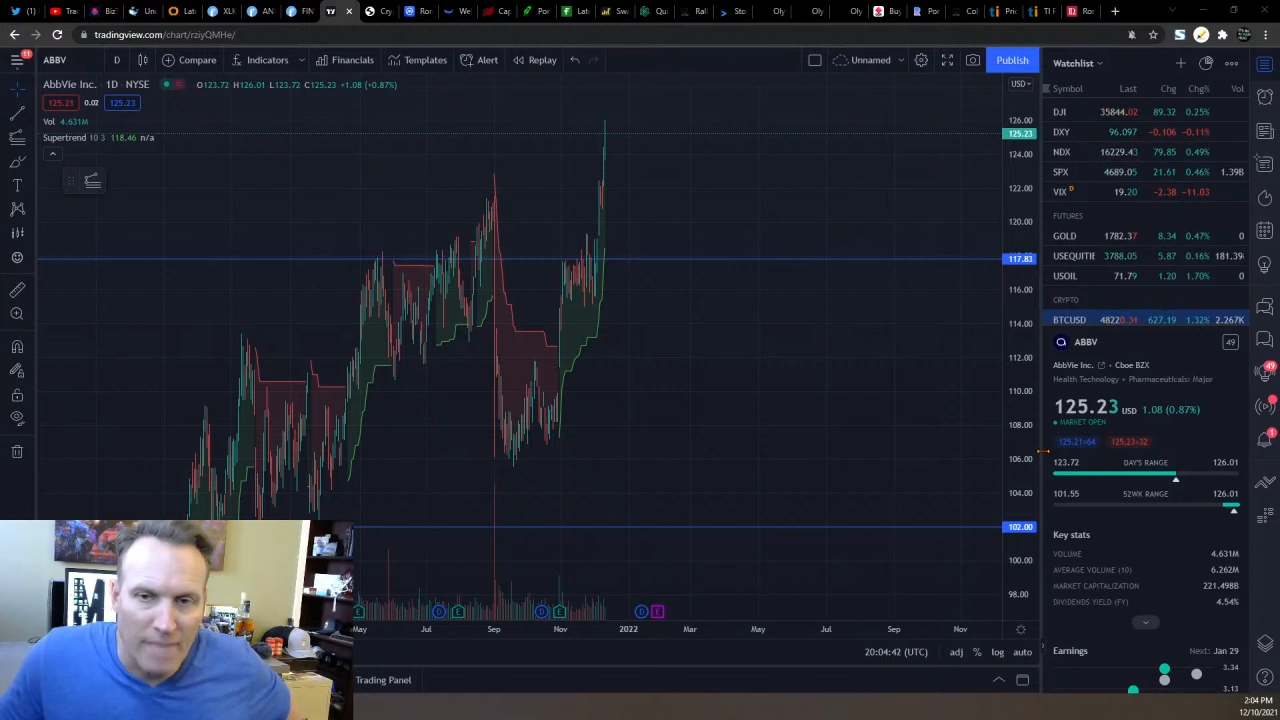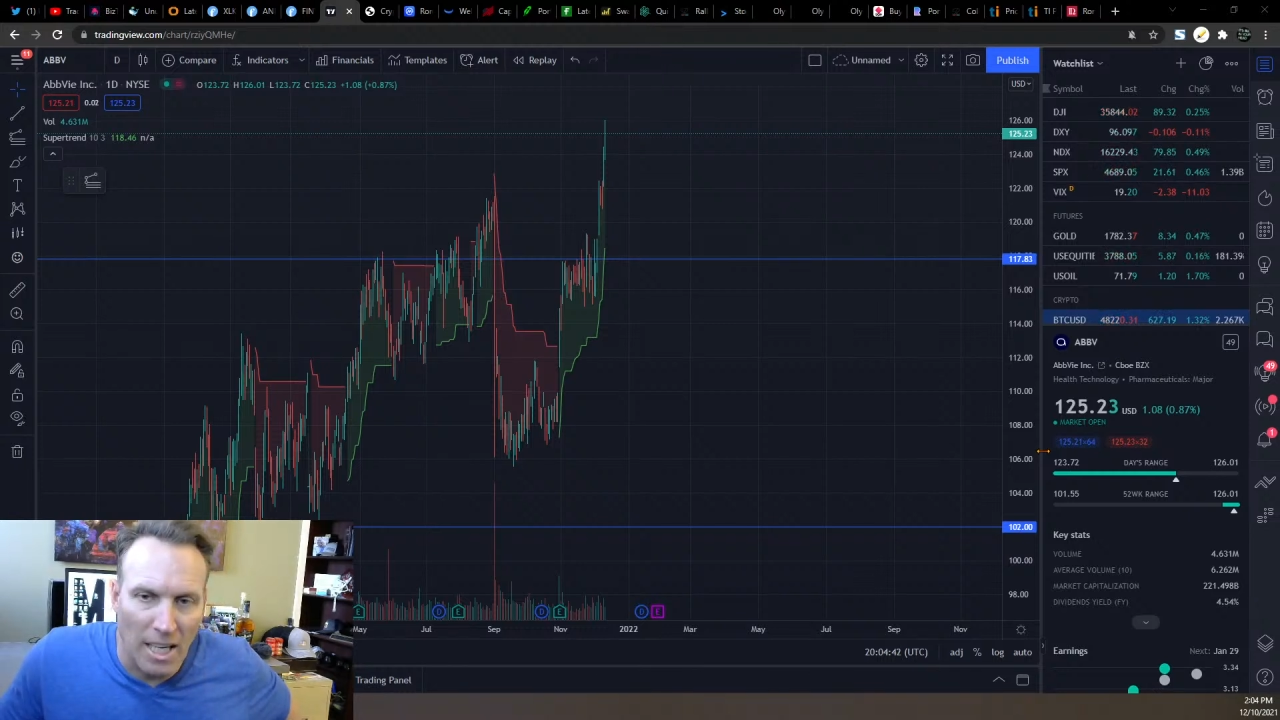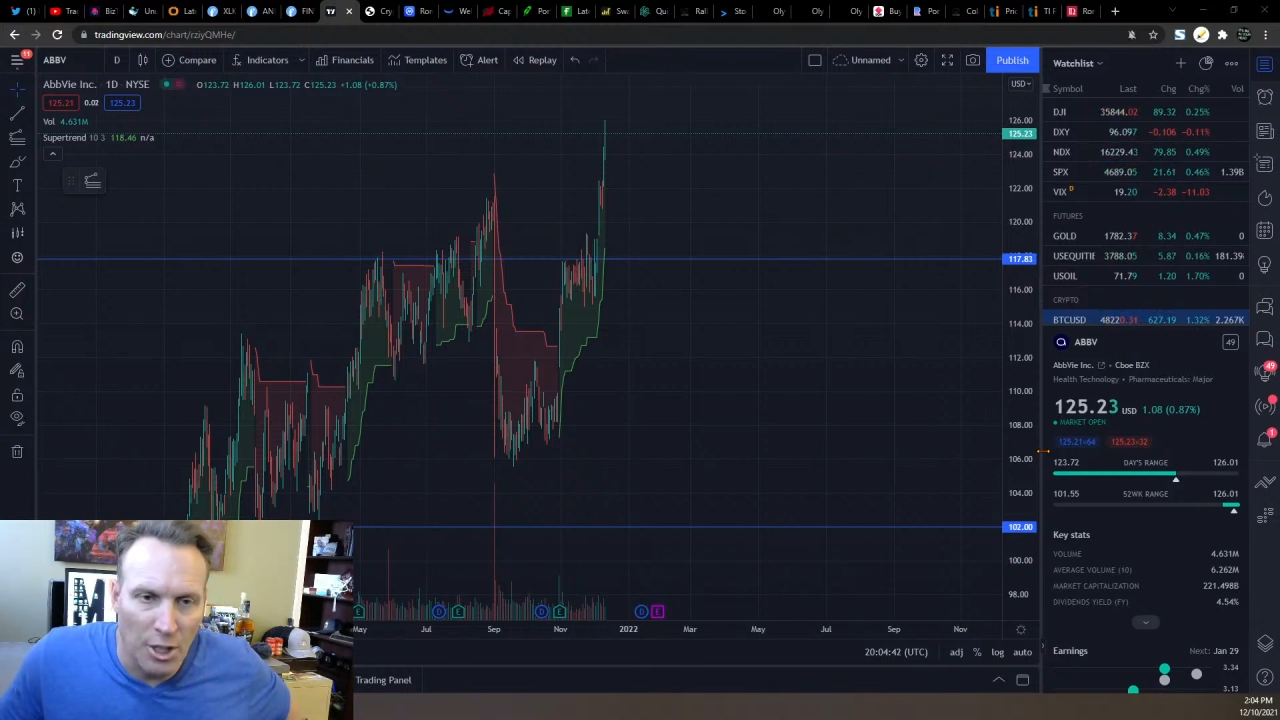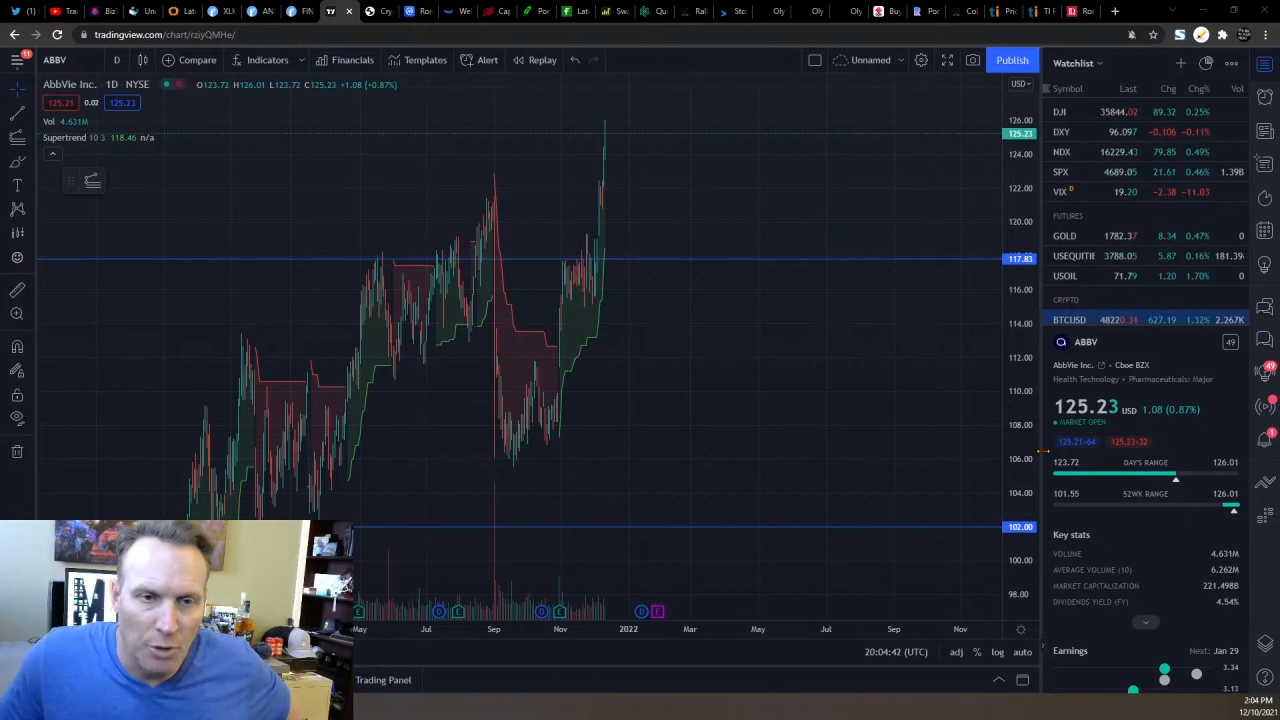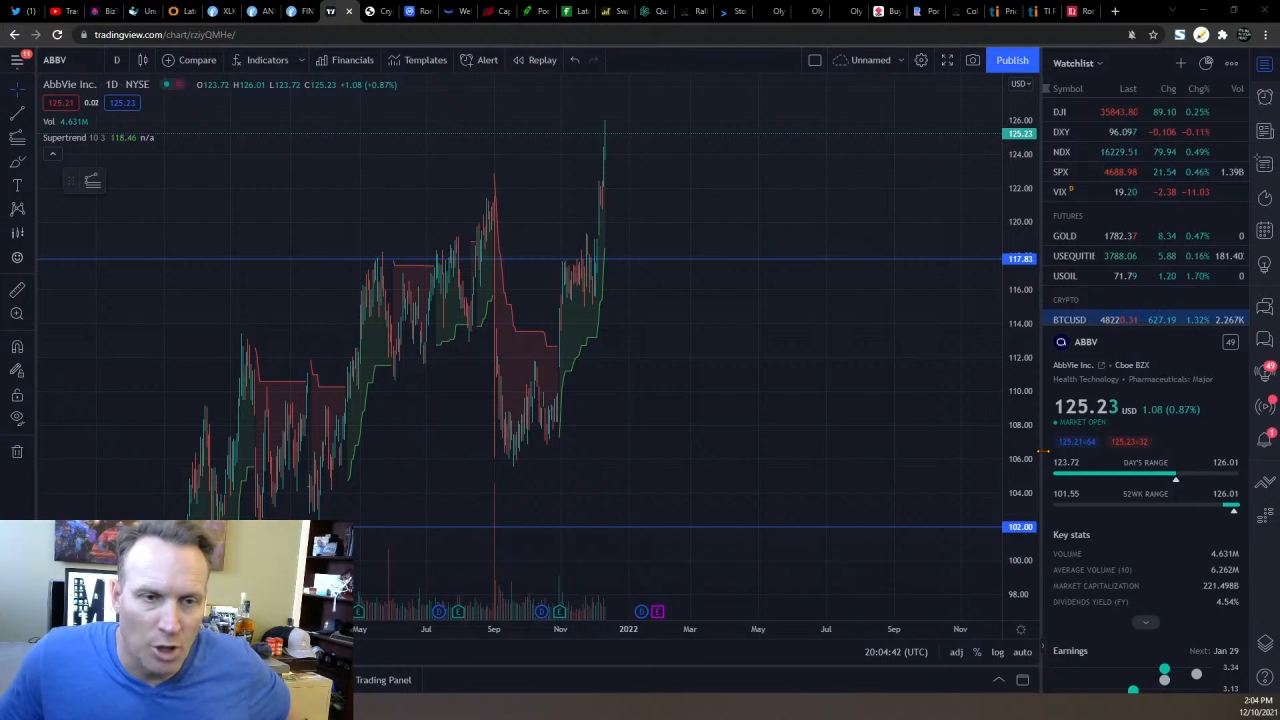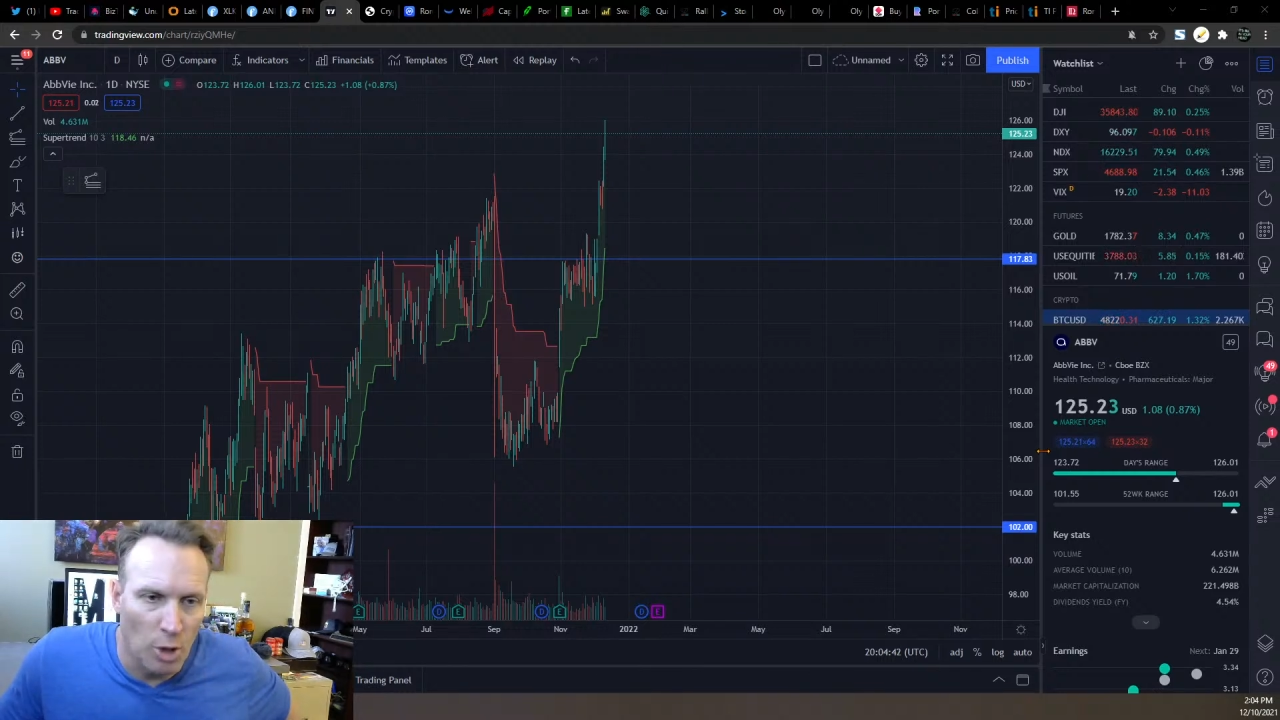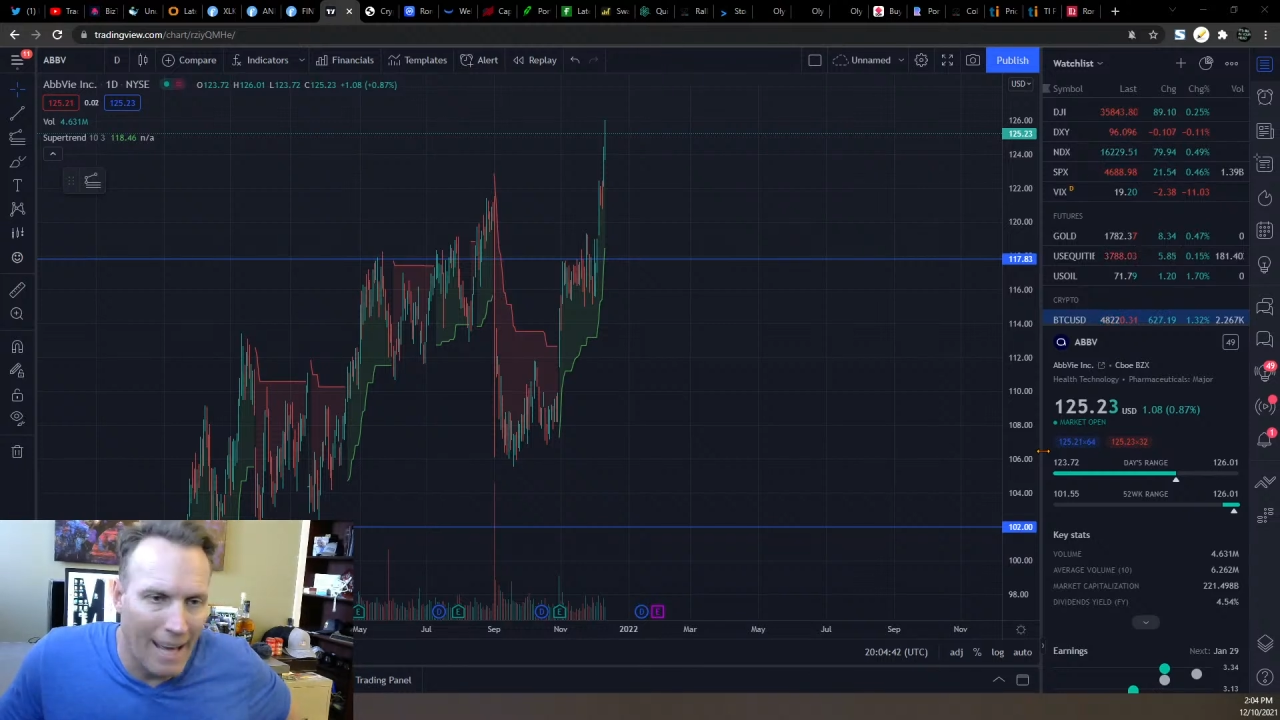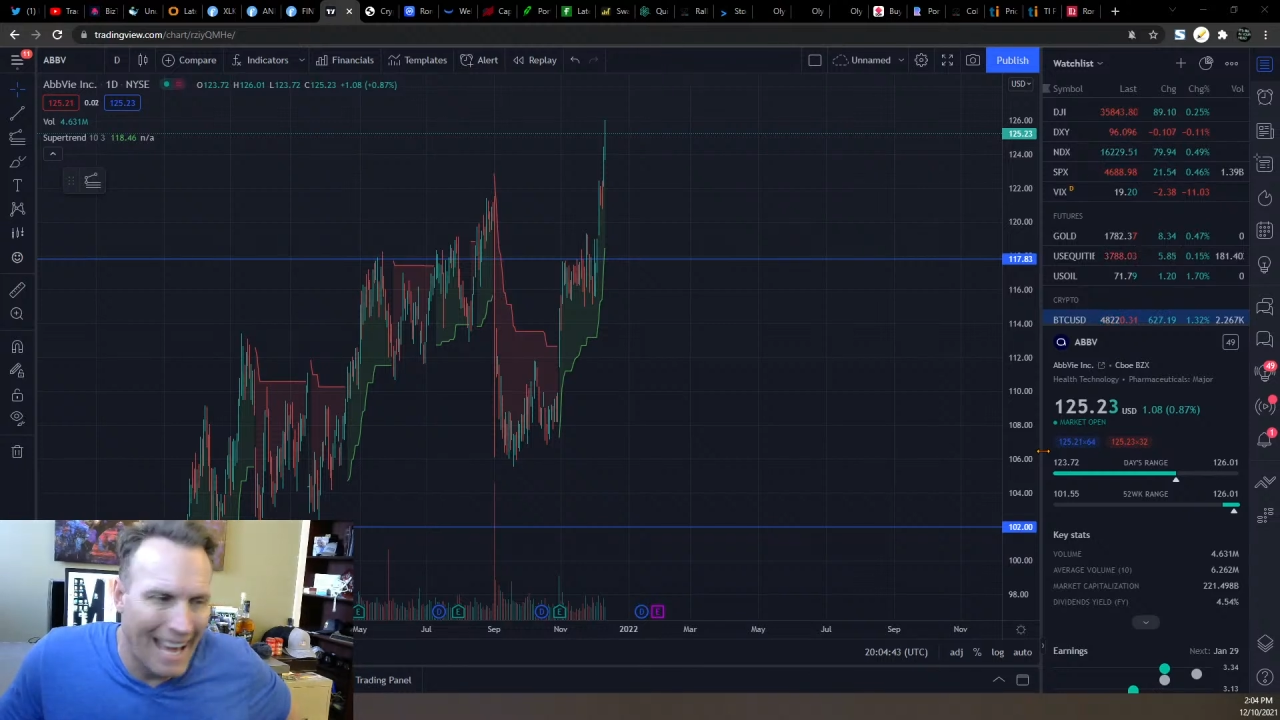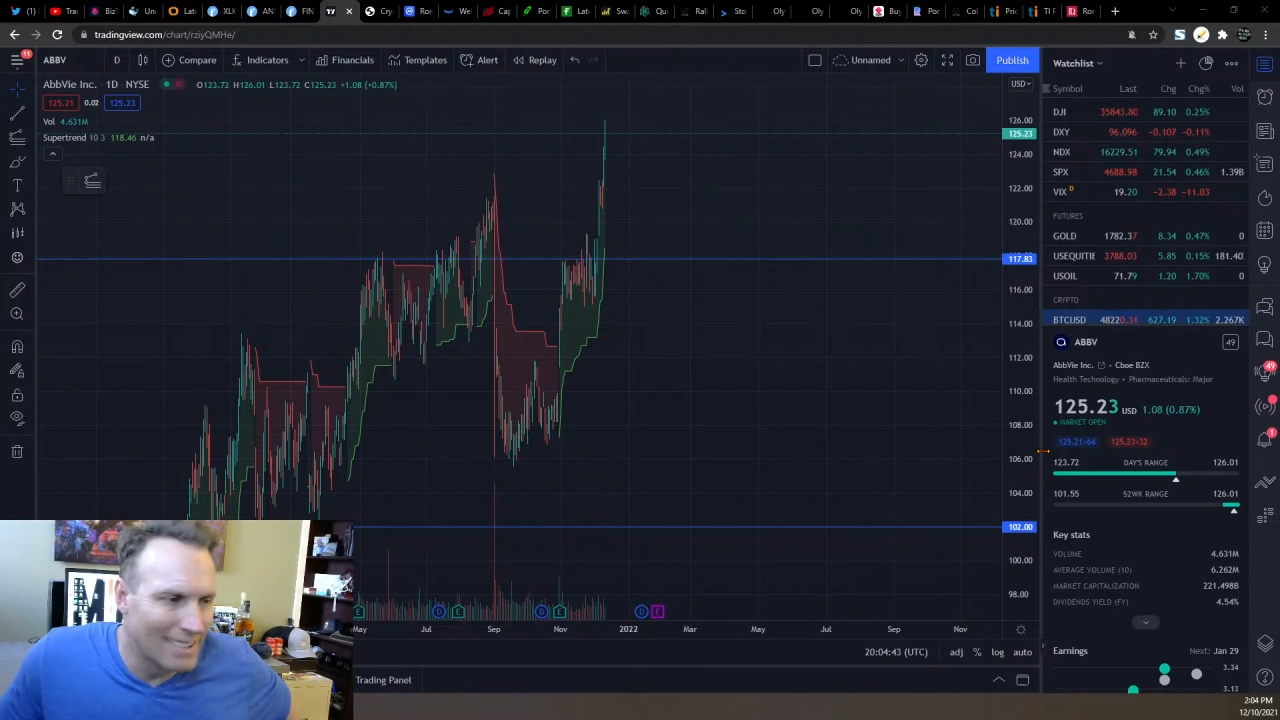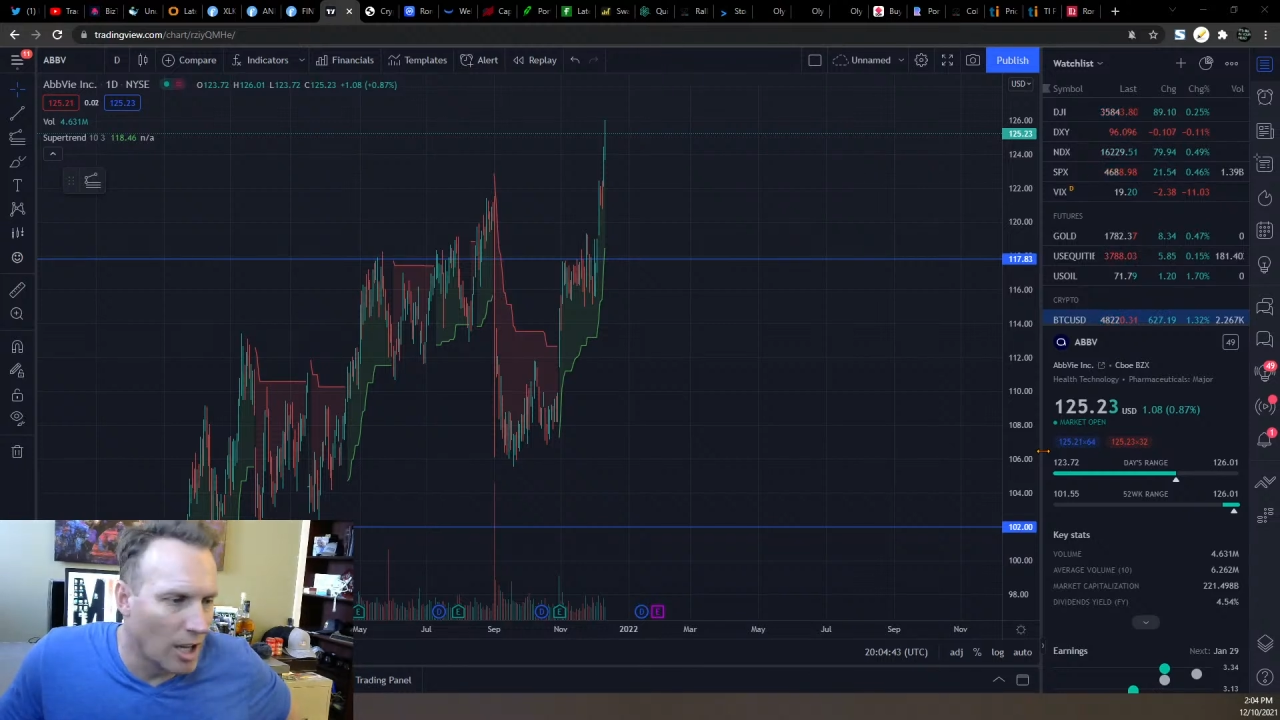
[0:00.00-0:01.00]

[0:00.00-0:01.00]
YouTube as